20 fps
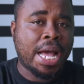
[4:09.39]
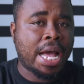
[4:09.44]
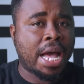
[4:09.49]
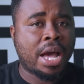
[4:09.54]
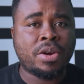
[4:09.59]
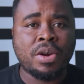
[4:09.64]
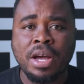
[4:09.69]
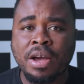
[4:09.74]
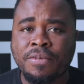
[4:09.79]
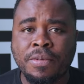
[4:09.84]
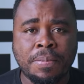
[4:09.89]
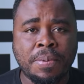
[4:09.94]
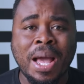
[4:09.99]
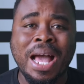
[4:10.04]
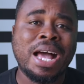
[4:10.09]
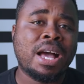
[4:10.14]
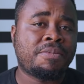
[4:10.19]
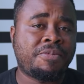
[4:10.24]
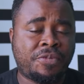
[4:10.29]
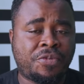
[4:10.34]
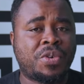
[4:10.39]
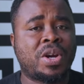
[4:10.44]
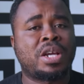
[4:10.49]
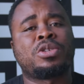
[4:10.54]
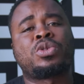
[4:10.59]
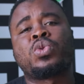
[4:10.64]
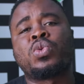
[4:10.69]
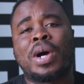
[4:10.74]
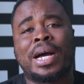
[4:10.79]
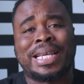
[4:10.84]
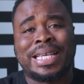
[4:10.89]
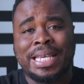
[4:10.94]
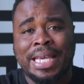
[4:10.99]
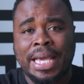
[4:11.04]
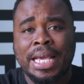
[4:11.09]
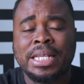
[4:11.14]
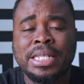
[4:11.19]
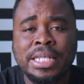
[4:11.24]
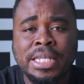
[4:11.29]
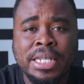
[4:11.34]
I don't have a I have friends who are
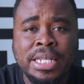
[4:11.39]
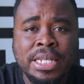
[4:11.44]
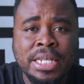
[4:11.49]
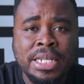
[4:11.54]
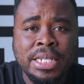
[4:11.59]
gays.